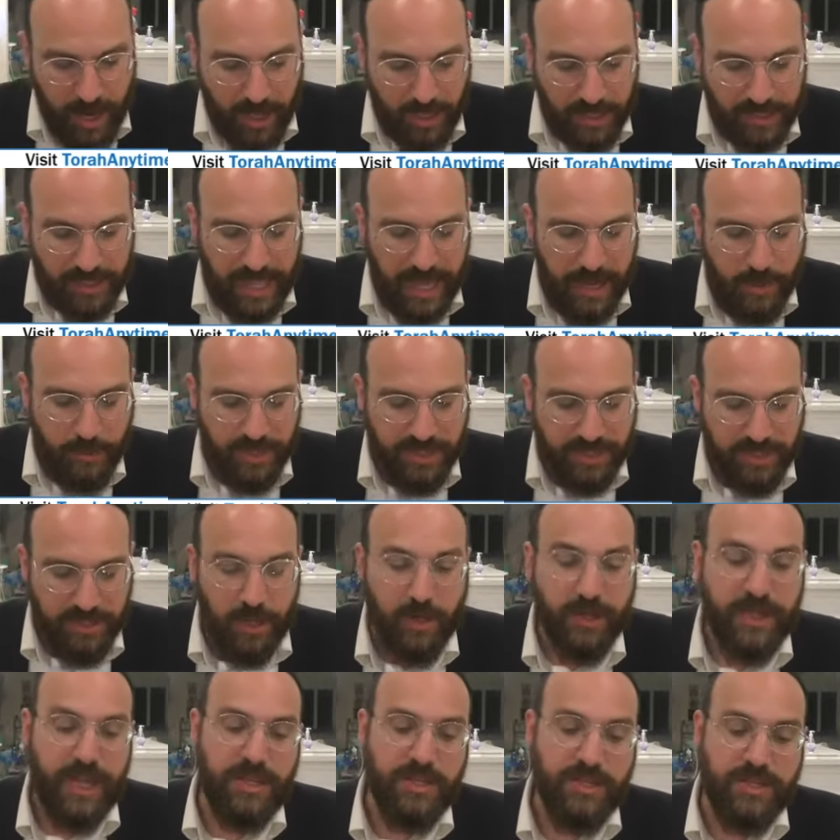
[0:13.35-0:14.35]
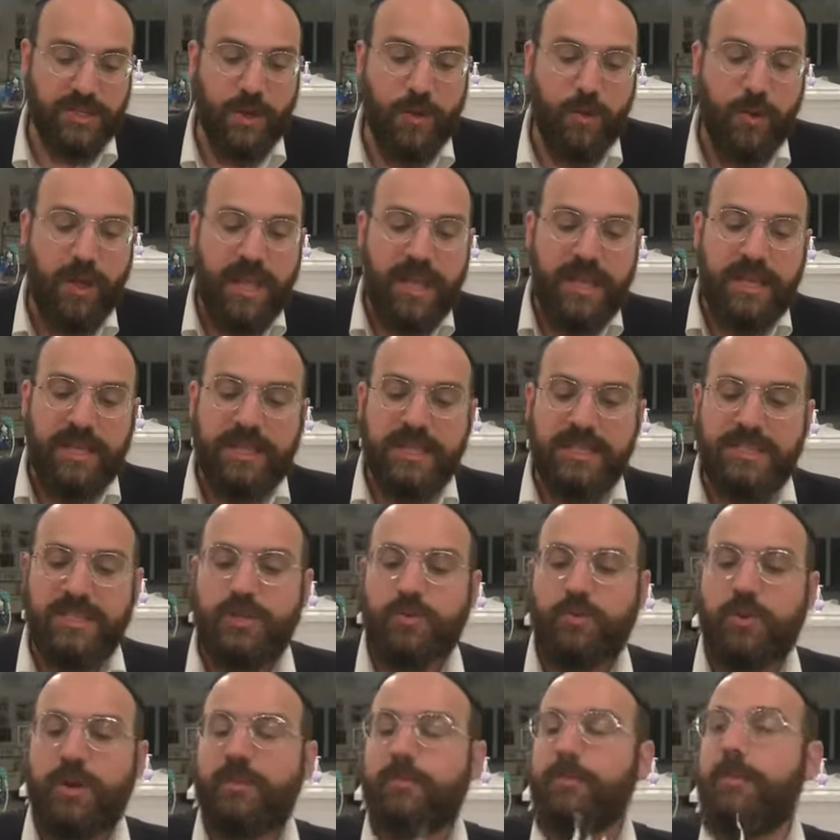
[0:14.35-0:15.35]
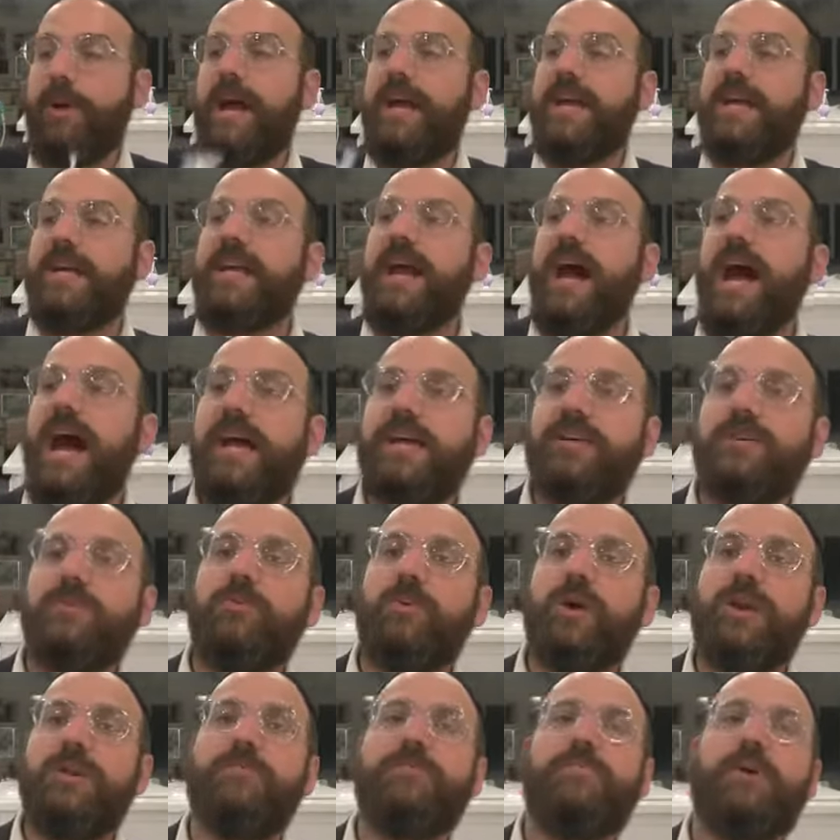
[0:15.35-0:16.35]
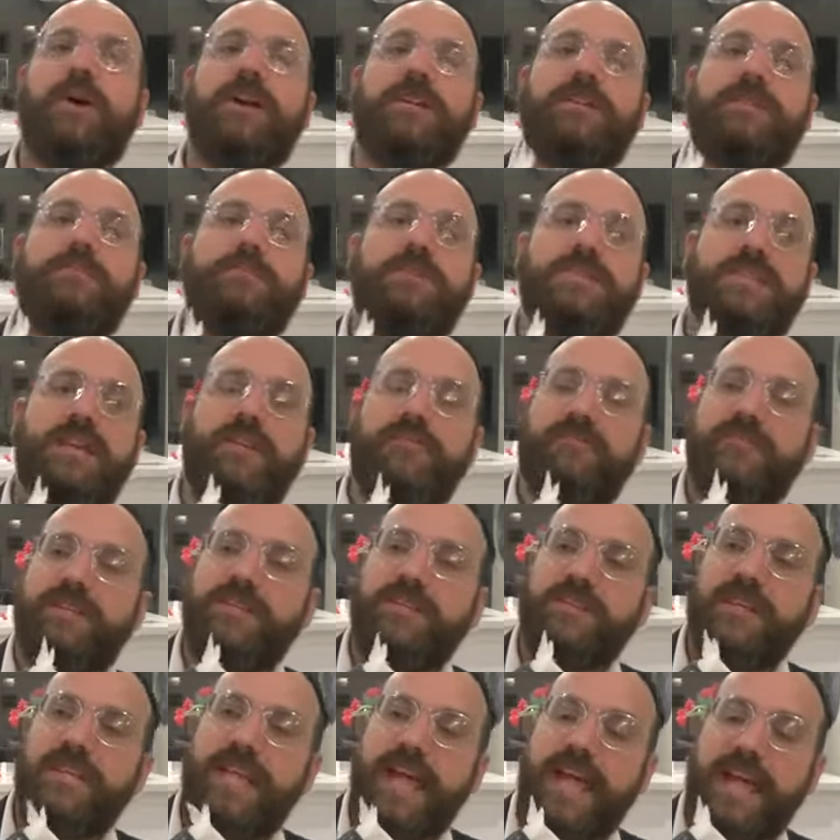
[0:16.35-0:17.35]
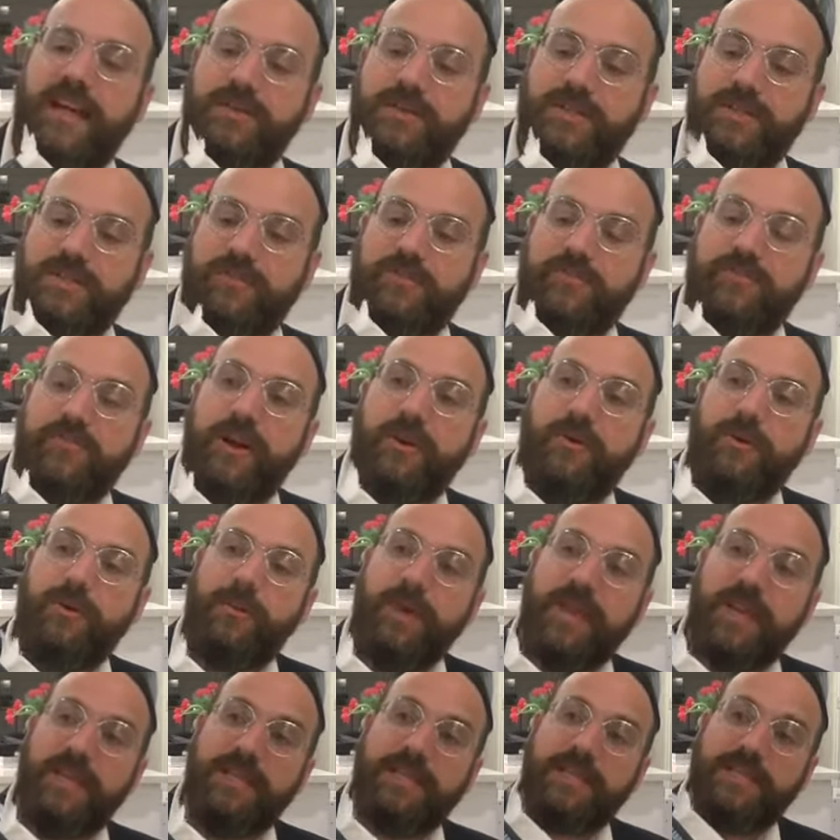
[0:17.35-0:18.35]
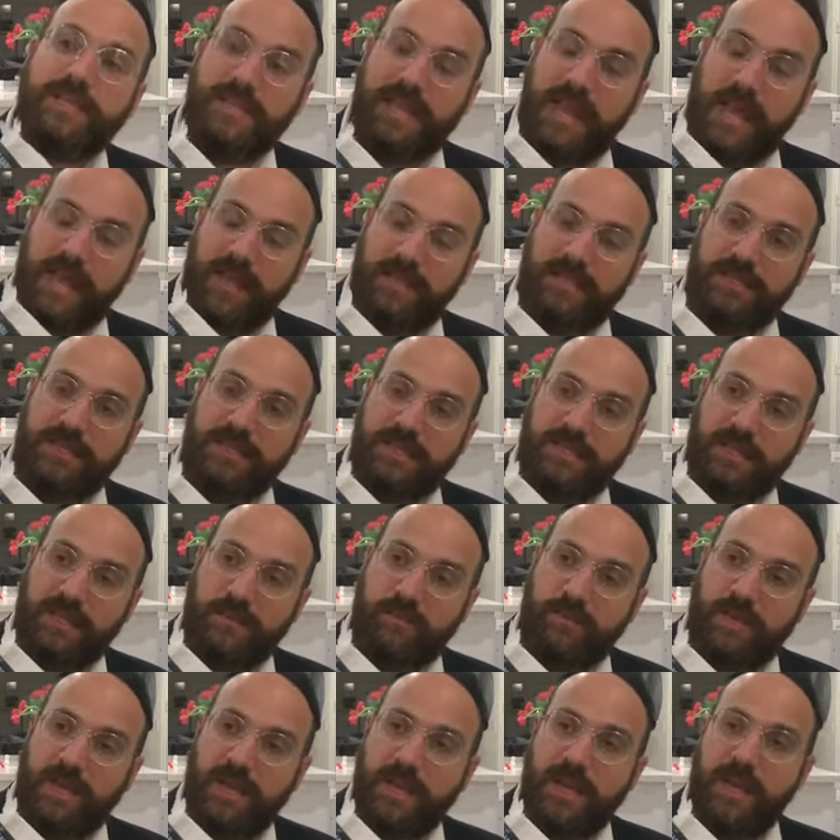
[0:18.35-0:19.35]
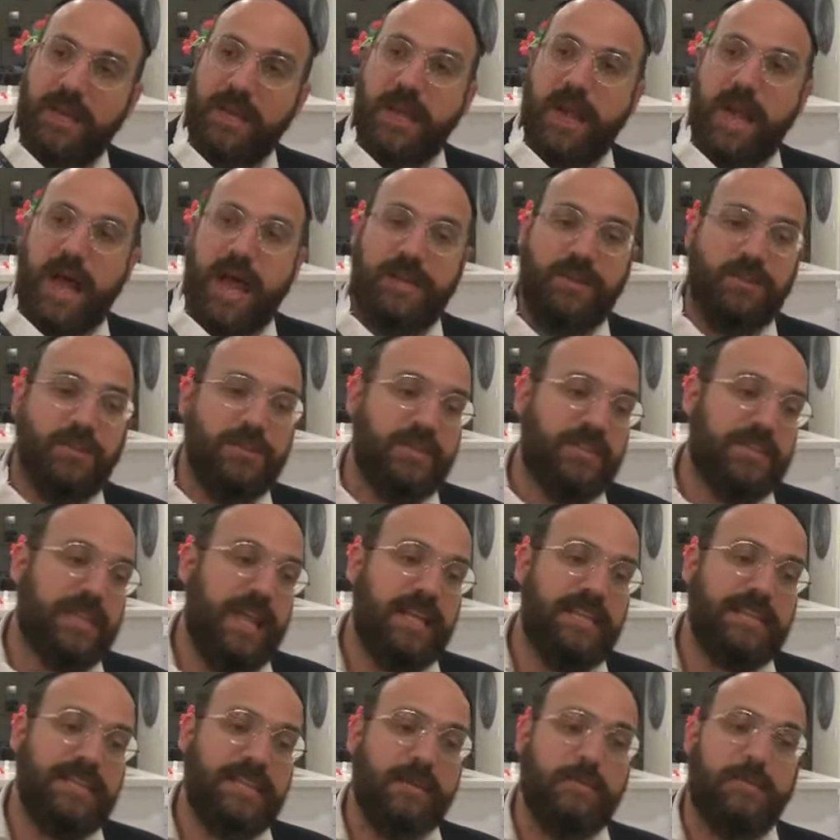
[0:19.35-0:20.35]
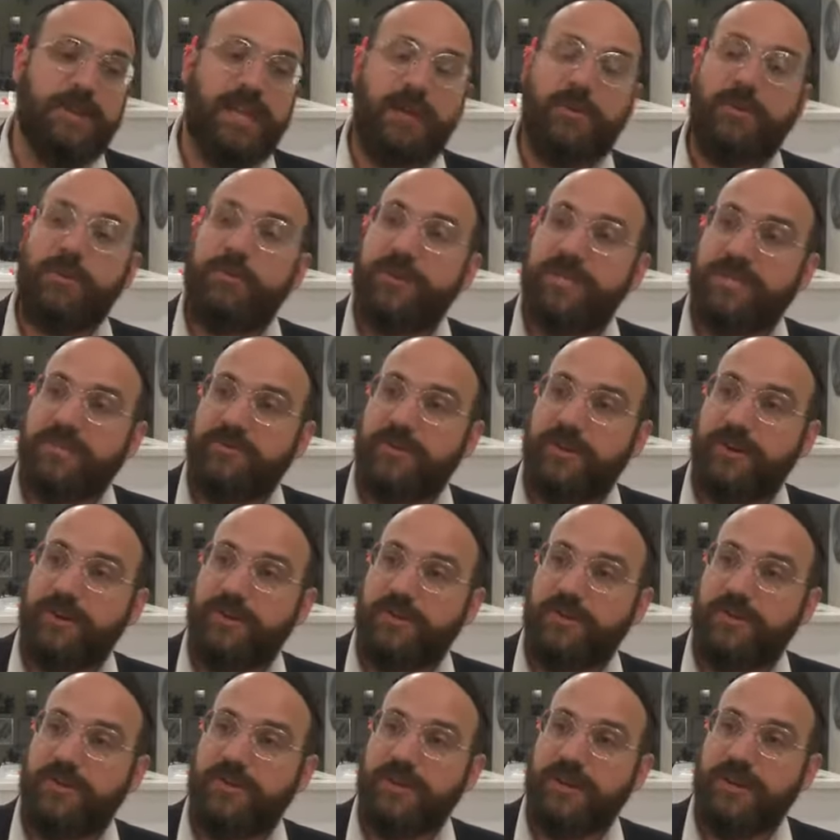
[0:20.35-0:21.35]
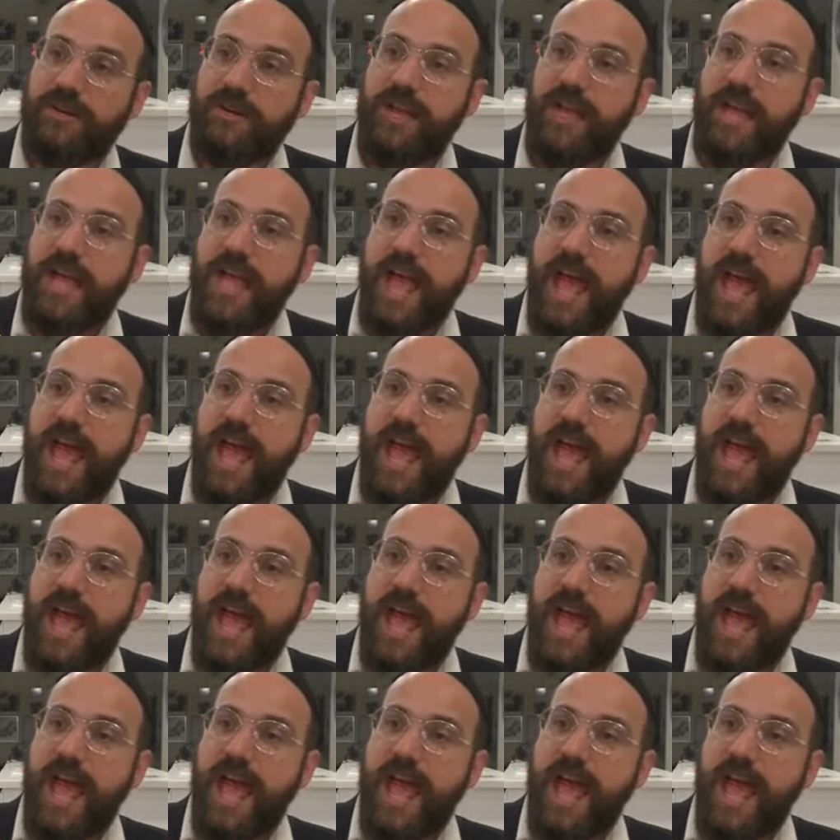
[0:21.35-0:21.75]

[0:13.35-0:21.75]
Allow me to. Okay, so this is written by a guy who went and parked himself inside the houses of very many tzaddikim, and he just that's it. He became a piece of furniture there.